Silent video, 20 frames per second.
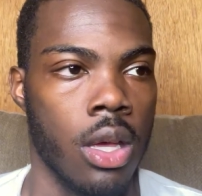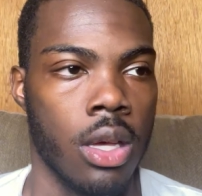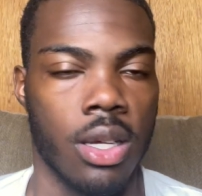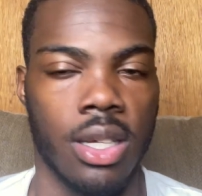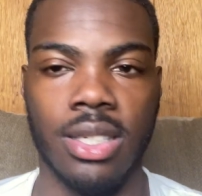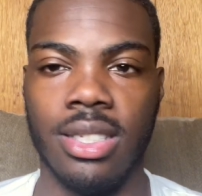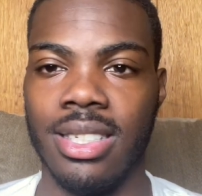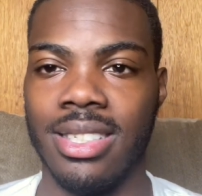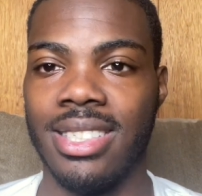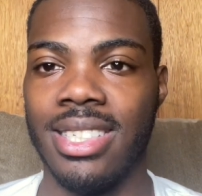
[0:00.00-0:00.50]

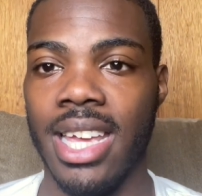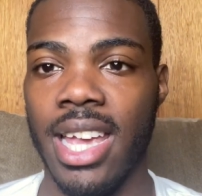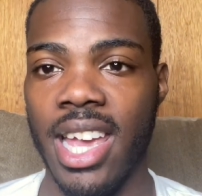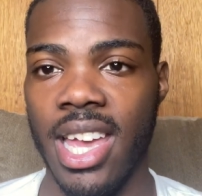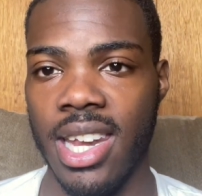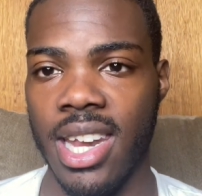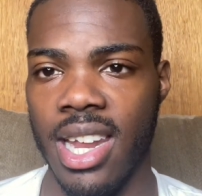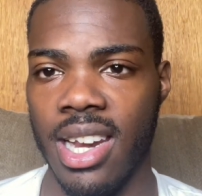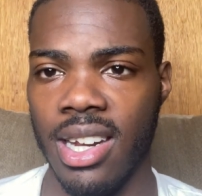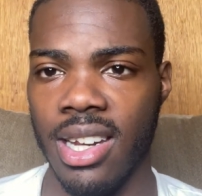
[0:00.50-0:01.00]
It's a
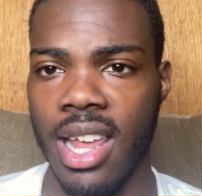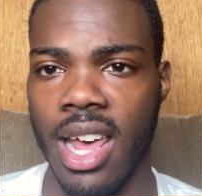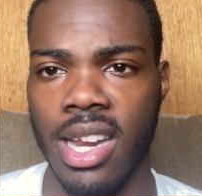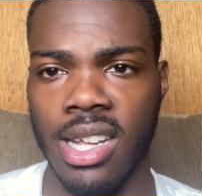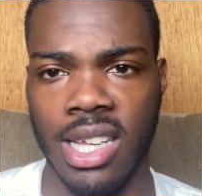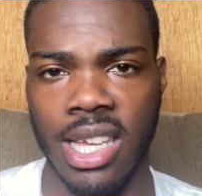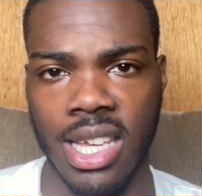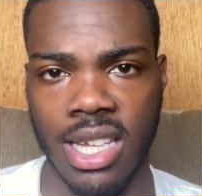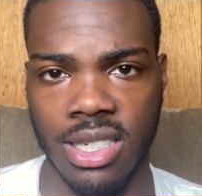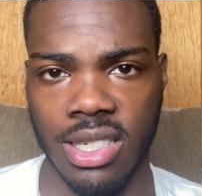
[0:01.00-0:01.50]
saying that a lot
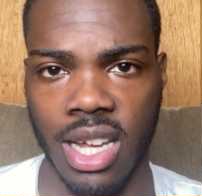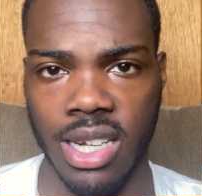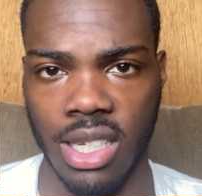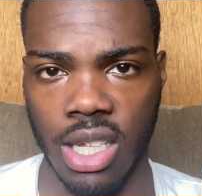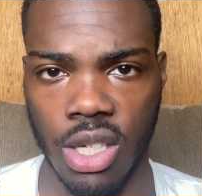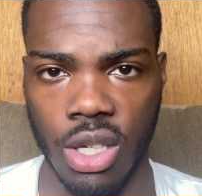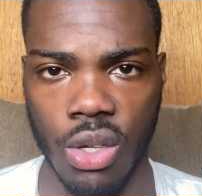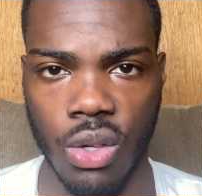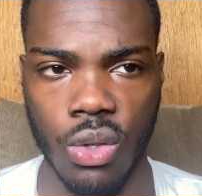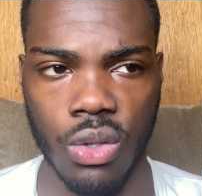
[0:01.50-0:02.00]
of kids like
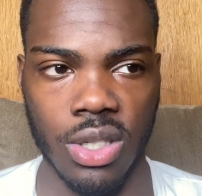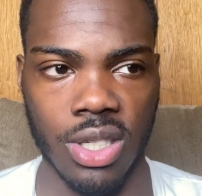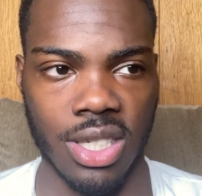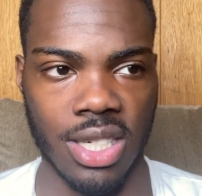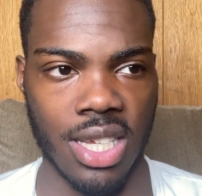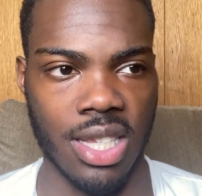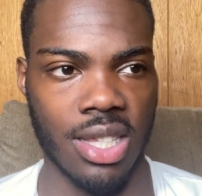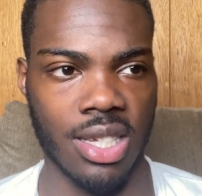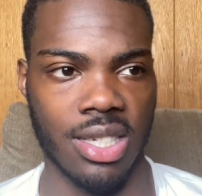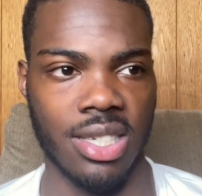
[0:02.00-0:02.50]
to use
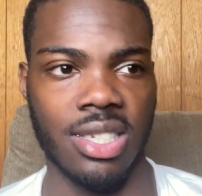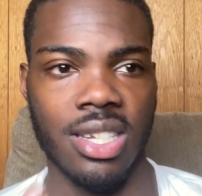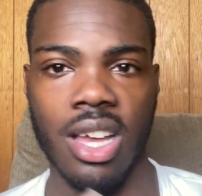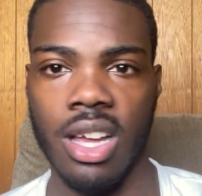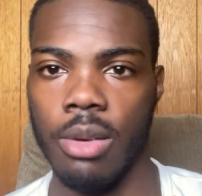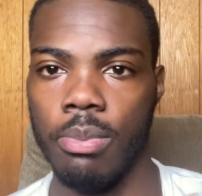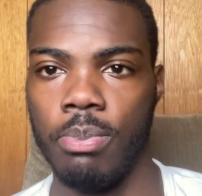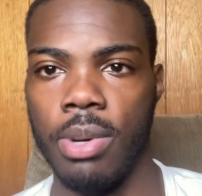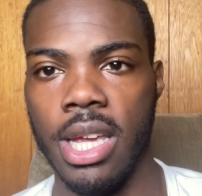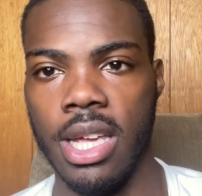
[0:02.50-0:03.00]
is either
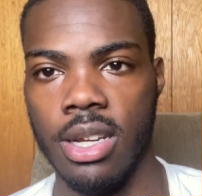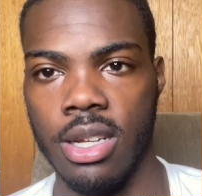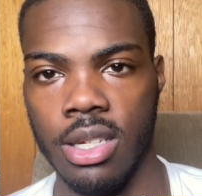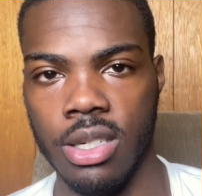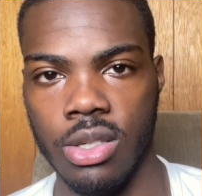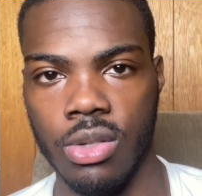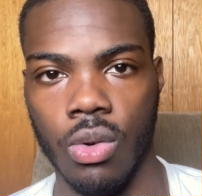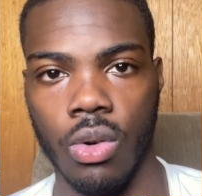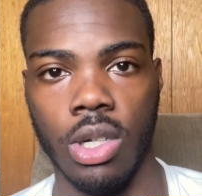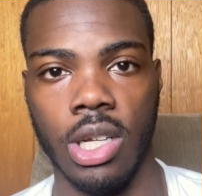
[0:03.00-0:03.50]
suck
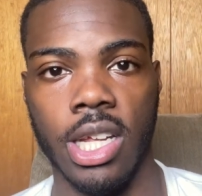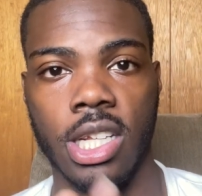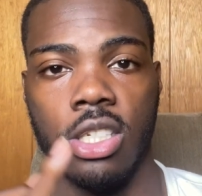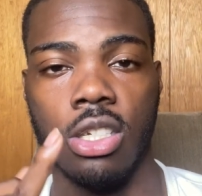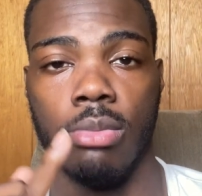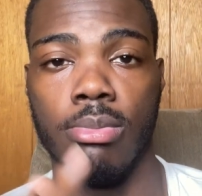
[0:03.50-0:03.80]
penis or let your